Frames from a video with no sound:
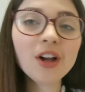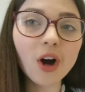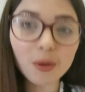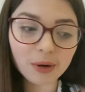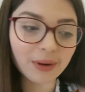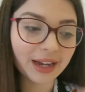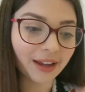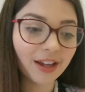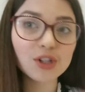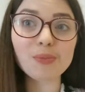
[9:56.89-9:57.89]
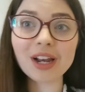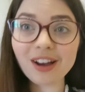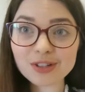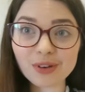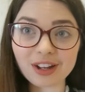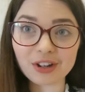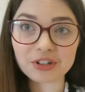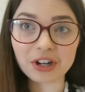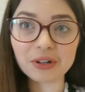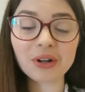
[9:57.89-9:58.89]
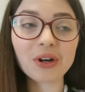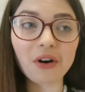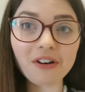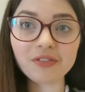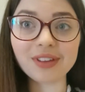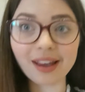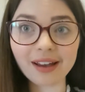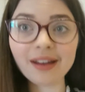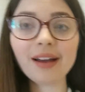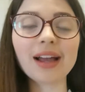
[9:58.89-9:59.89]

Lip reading: on my way to my last radio show of the year.